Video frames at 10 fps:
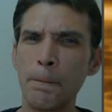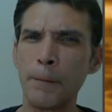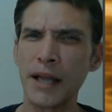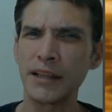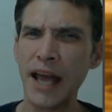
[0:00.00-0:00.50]

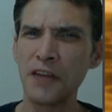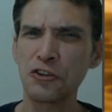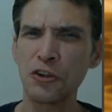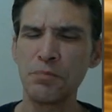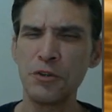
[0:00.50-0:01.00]
my
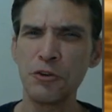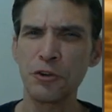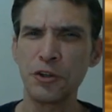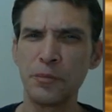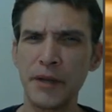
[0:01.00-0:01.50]
last
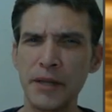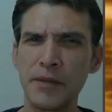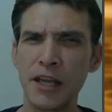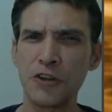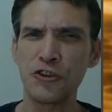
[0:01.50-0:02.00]
computer could beat
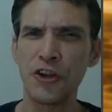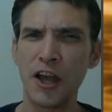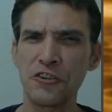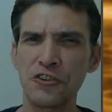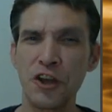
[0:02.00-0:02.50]
me at
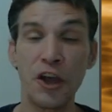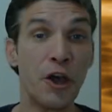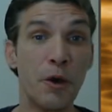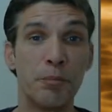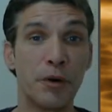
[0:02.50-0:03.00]
chess,
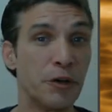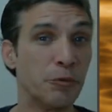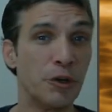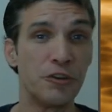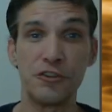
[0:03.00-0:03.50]
but
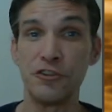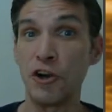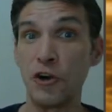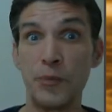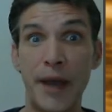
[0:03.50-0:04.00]
it was
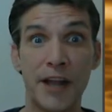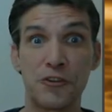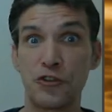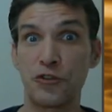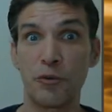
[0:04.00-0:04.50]
no
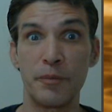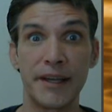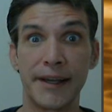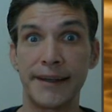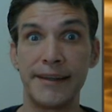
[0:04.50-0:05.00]
match for
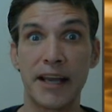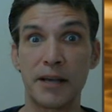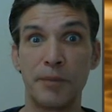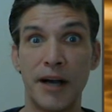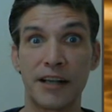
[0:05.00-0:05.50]
me at
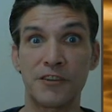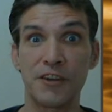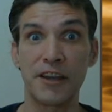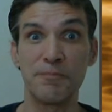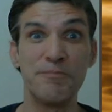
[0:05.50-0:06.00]
kickboxing.